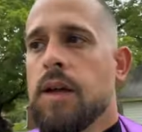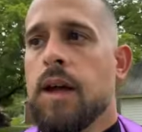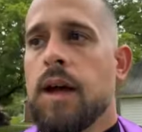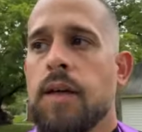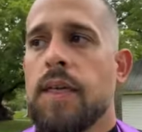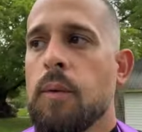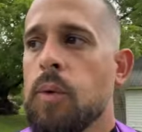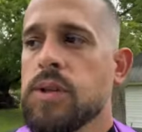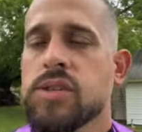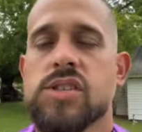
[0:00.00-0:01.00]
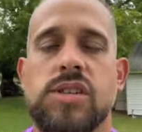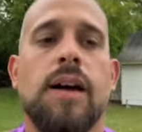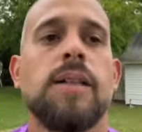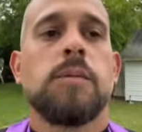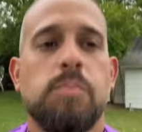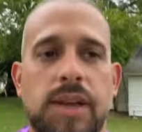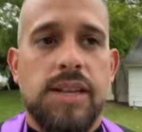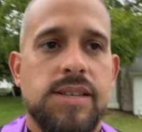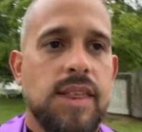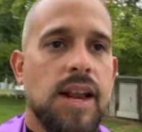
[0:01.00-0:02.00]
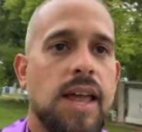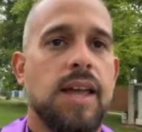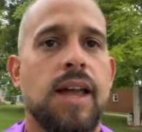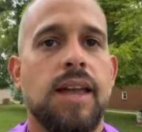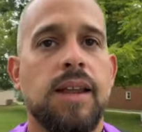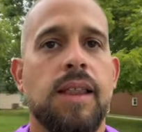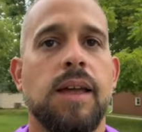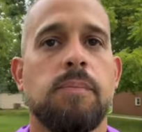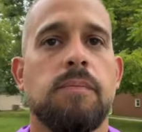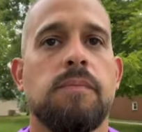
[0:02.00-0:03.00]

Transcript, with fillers: uh, that one solid piece that I, I can like